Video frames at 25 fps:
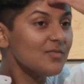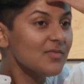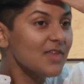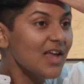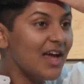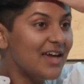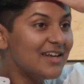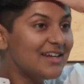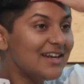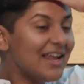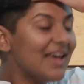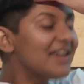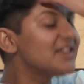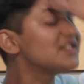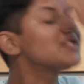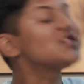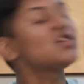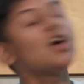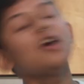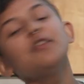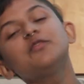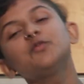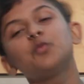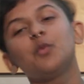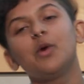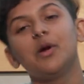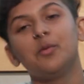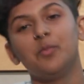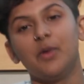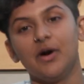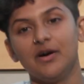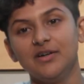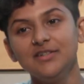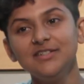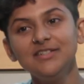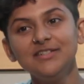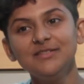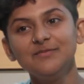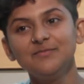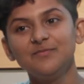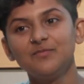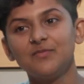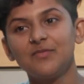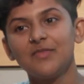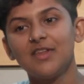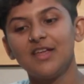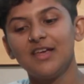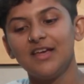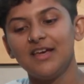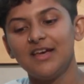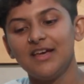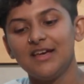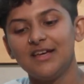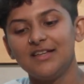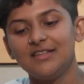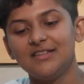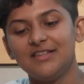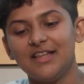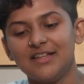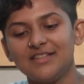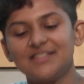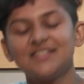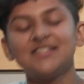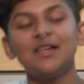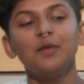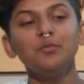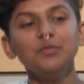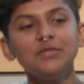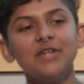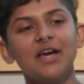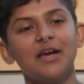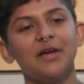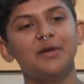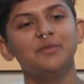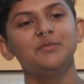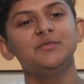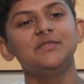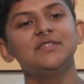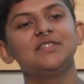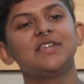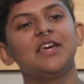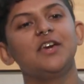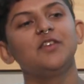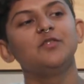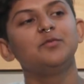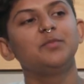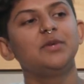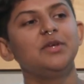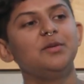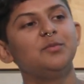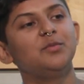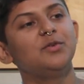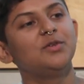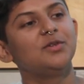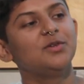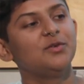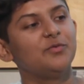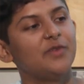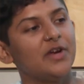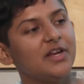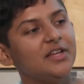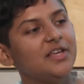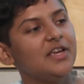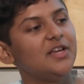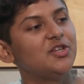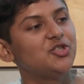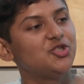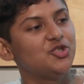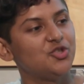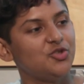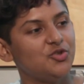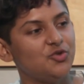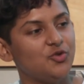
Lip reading: And it had a software bug that sometimes gave people a radiation